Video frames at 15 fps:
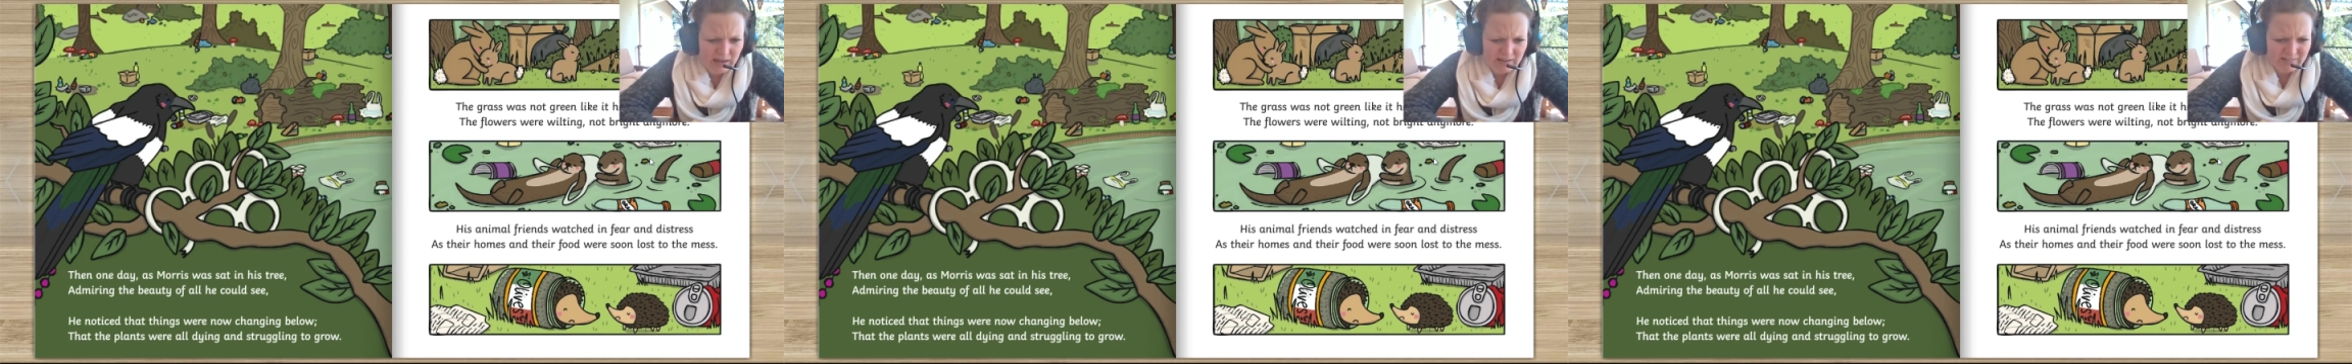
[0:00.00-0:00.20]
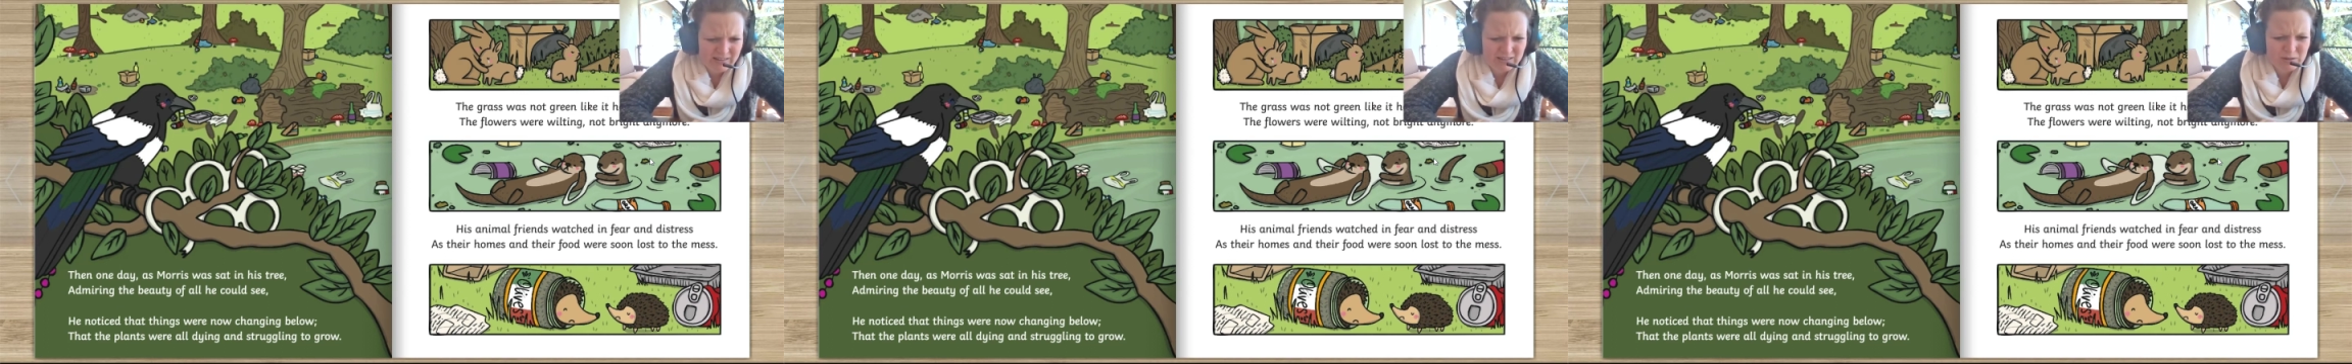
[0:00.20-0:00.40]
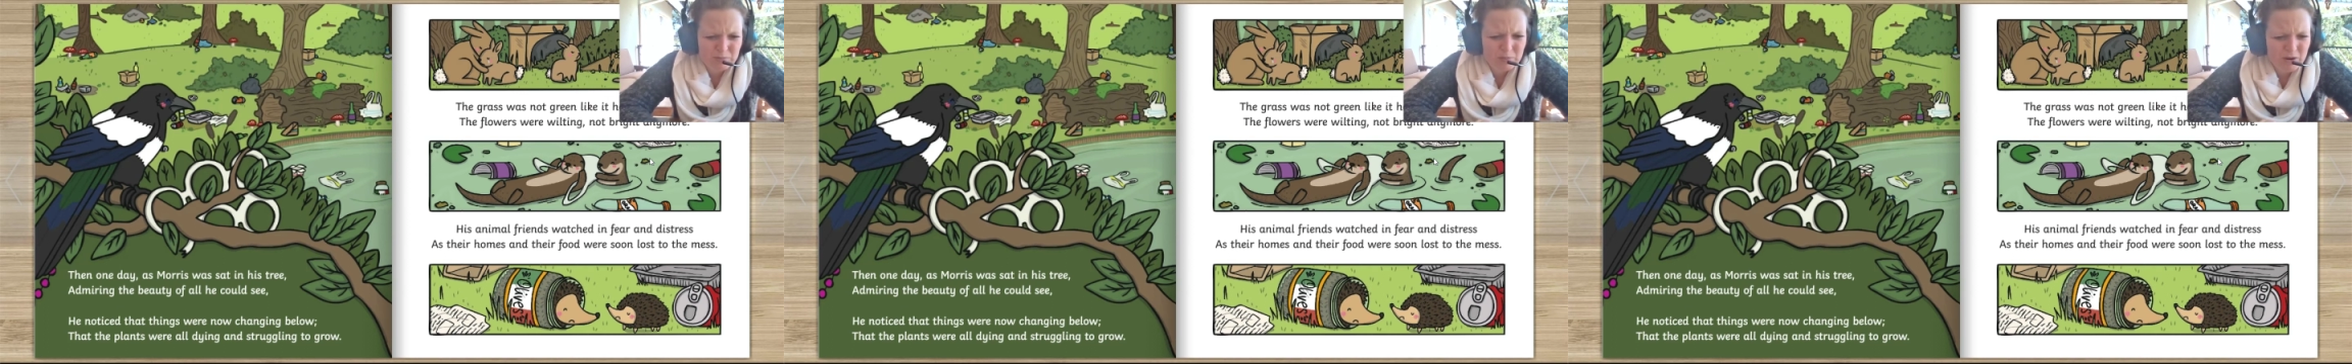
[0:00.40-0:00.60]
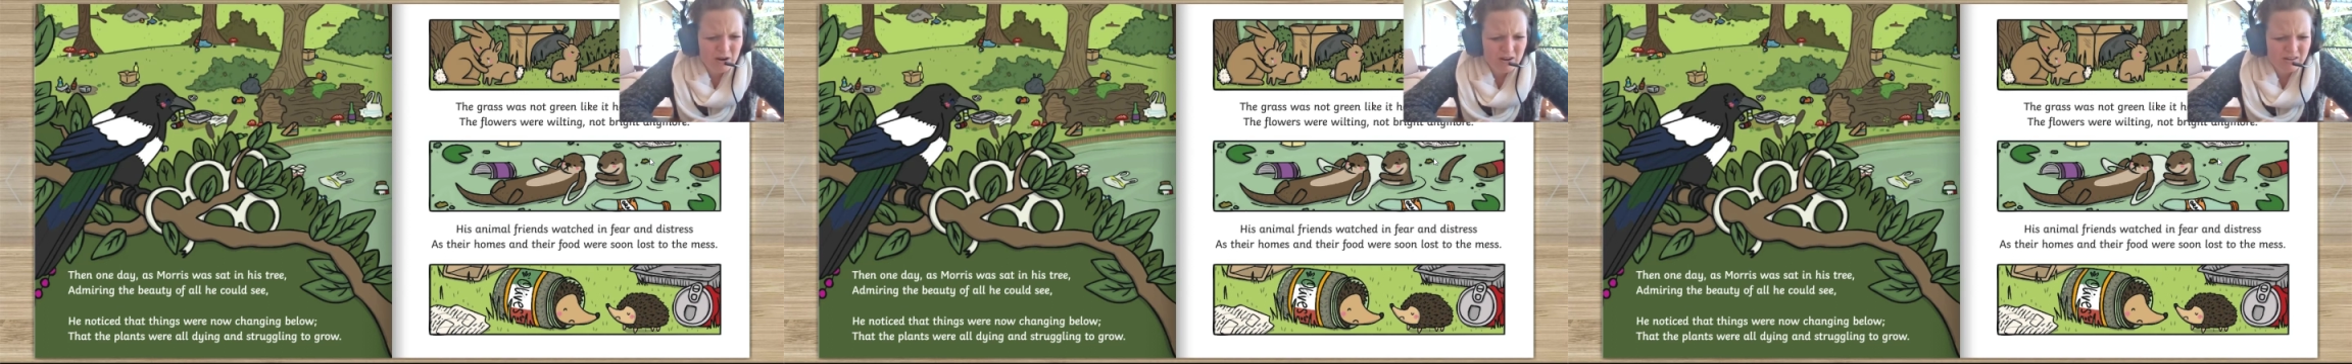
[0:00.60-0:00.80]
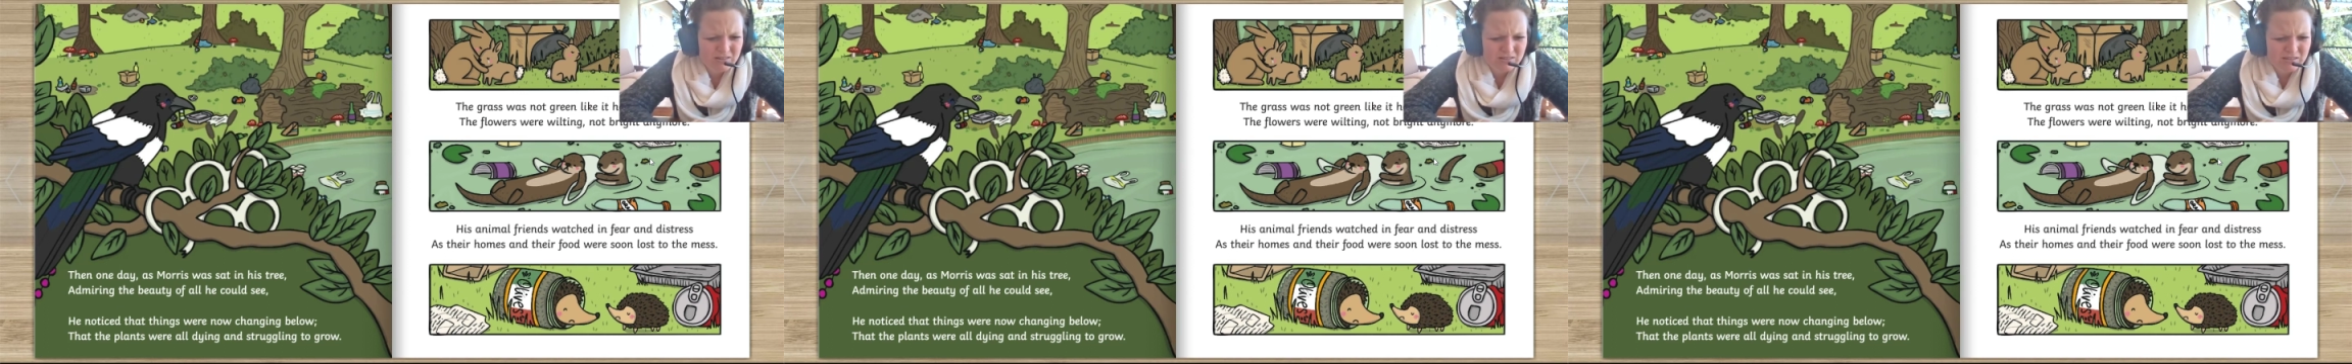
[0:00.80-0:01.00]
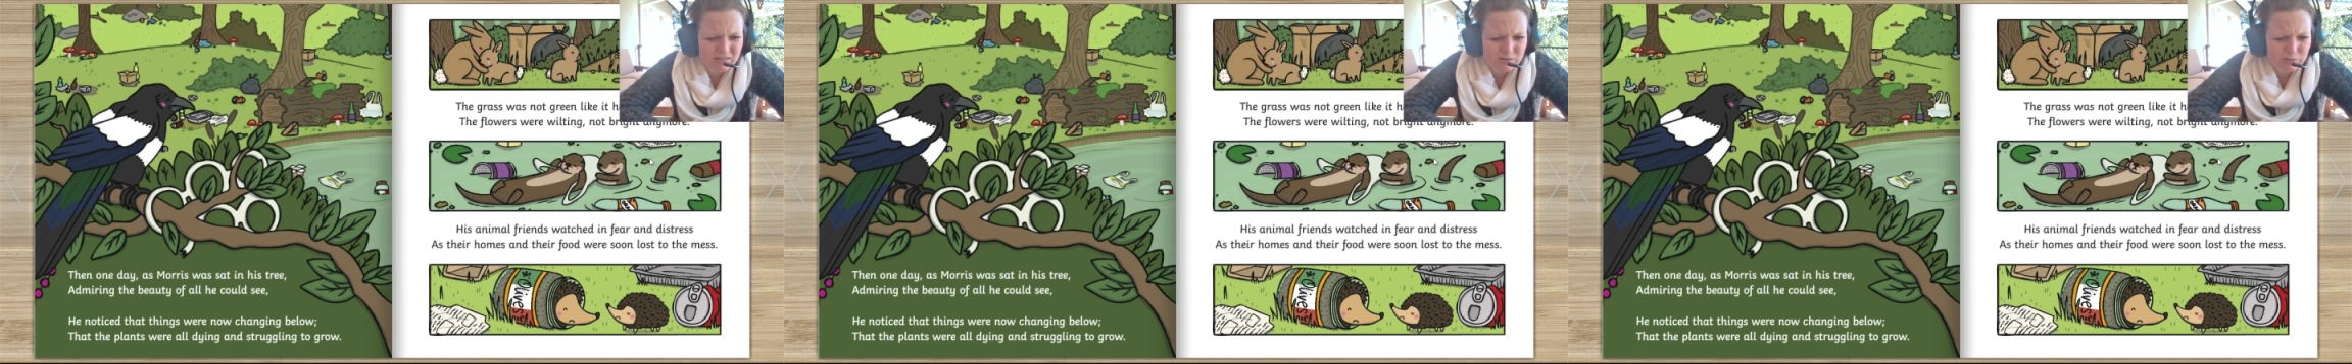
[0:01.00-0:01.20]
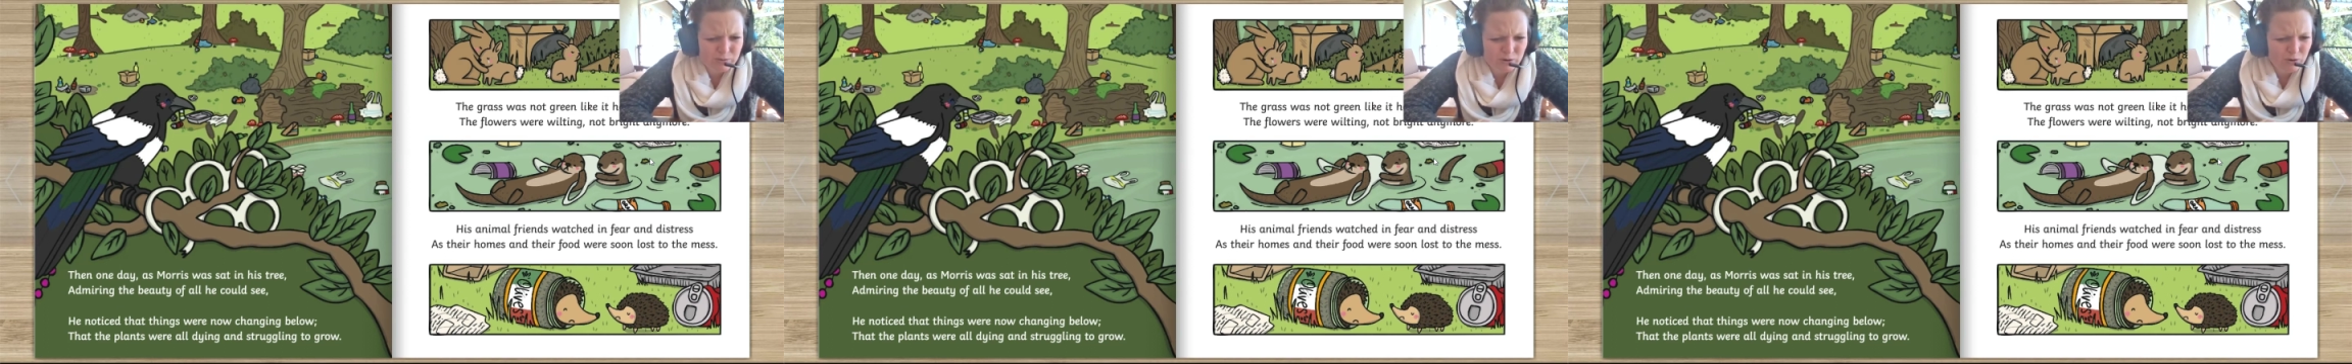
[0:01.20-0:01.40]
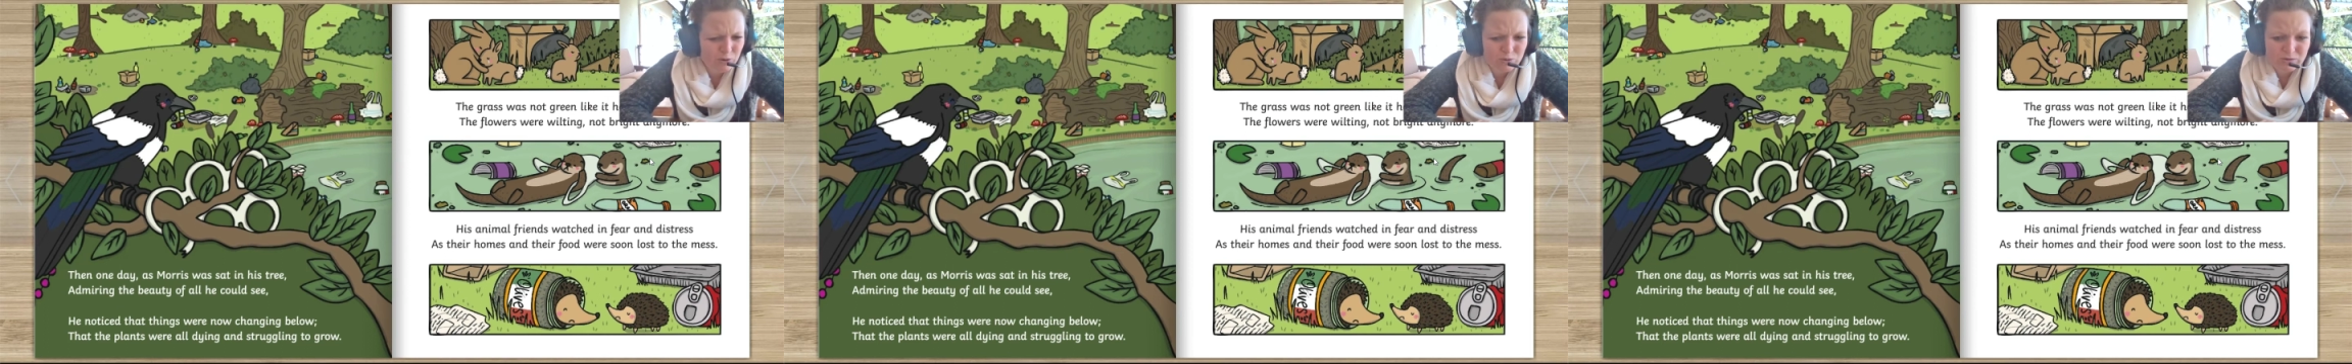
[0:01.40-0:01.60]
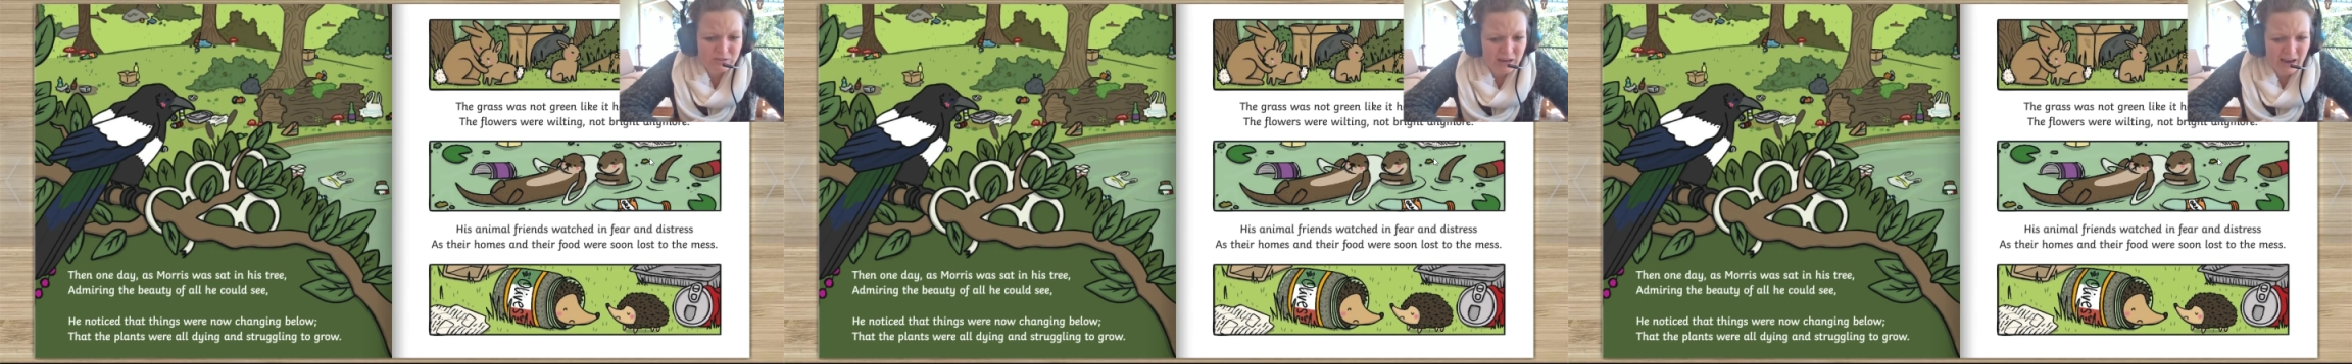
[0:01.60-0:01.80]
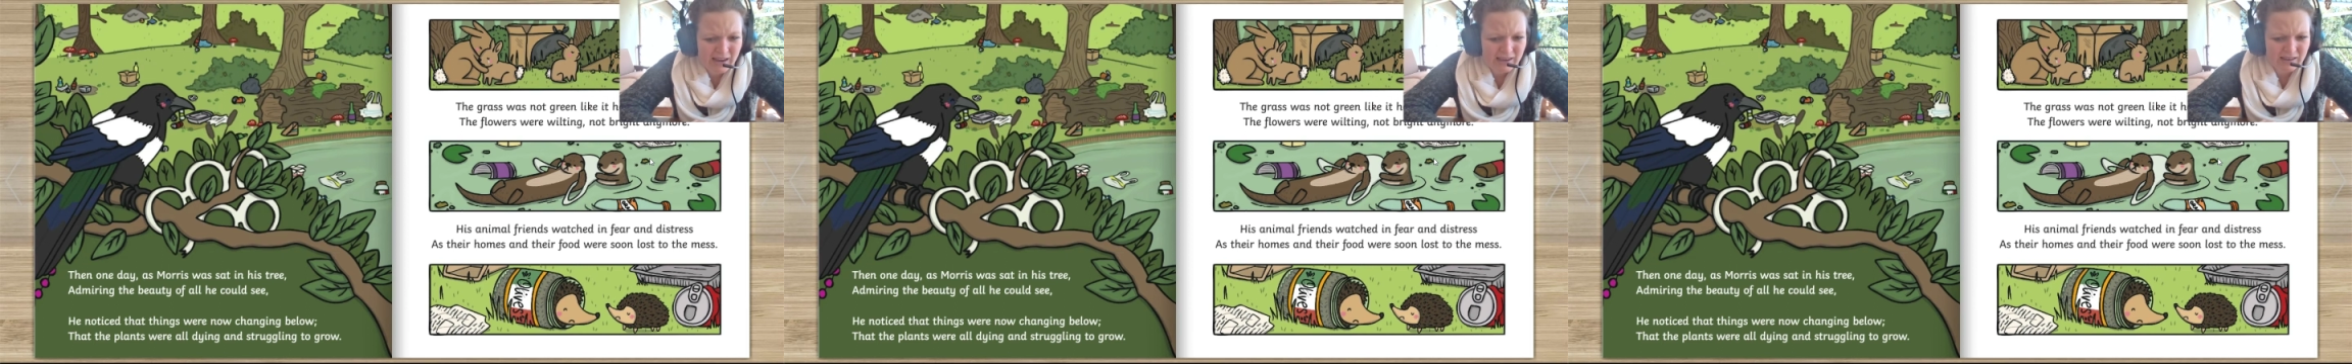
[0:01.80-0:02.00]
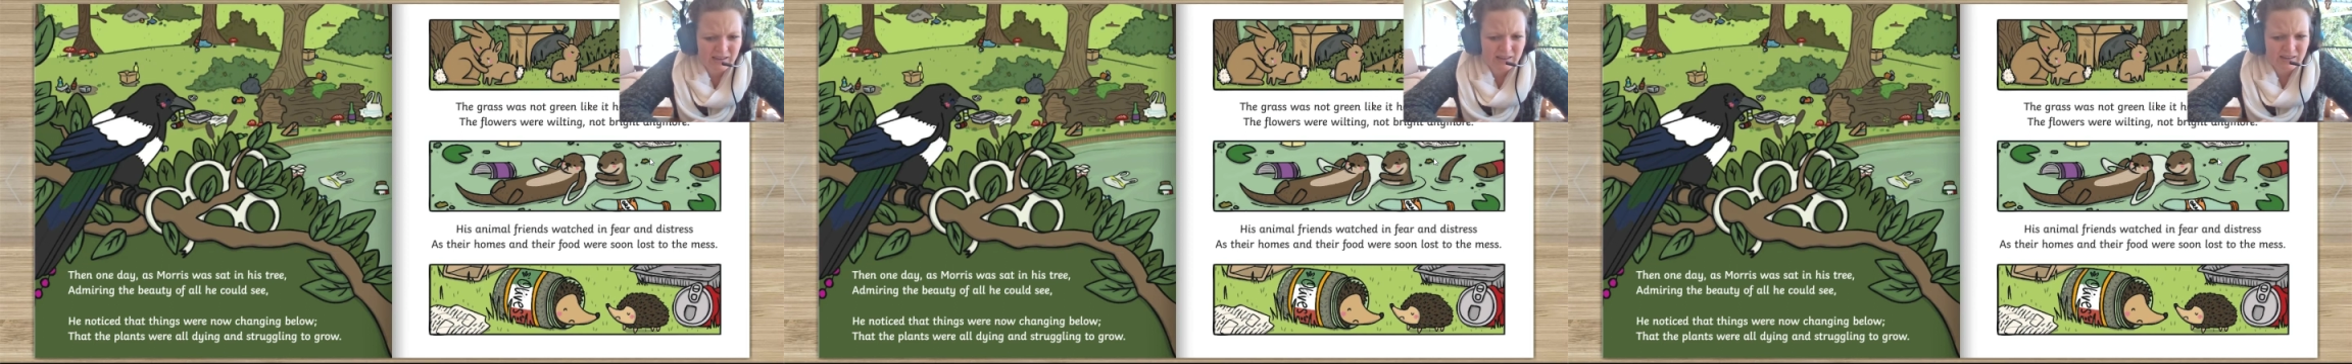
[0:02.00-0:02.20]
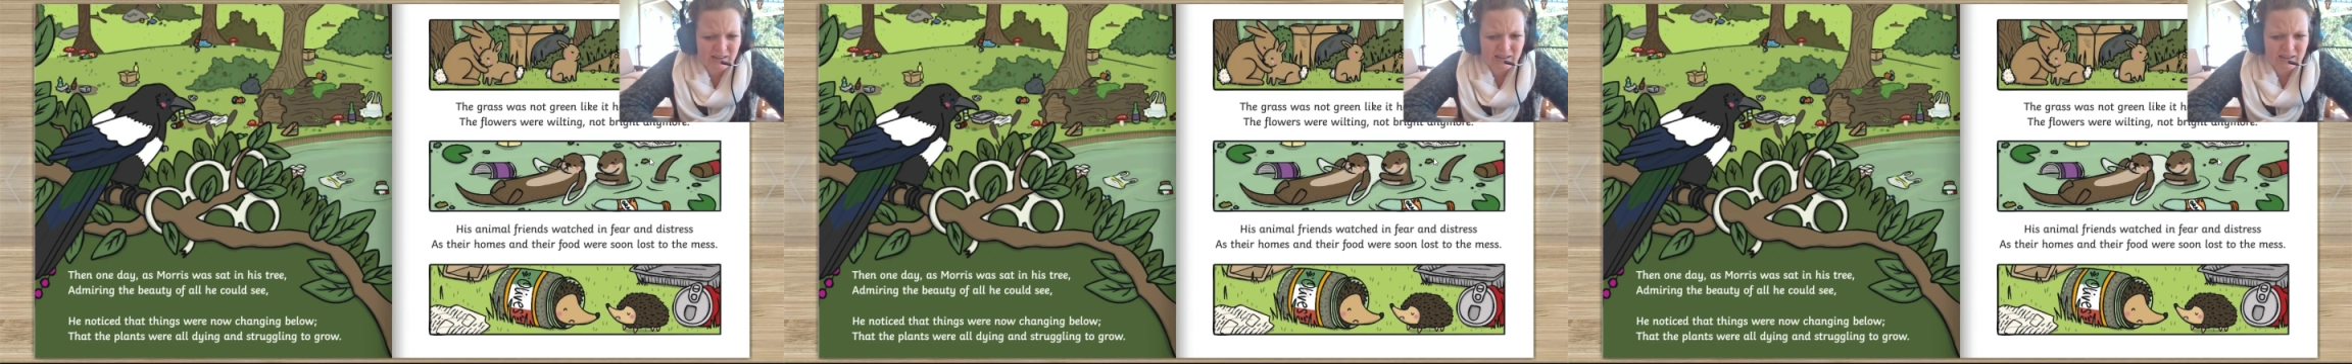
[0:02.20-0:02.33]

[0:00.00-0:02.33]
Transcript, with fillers: that the plants were all dying